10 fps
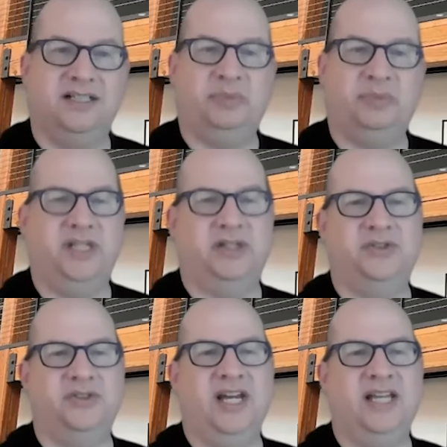couple of
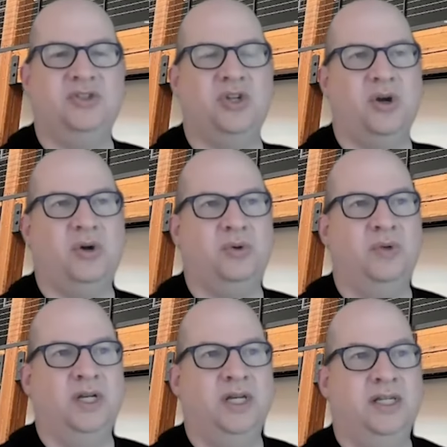years. And
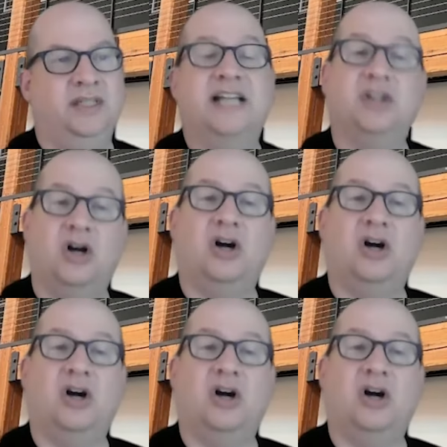so that's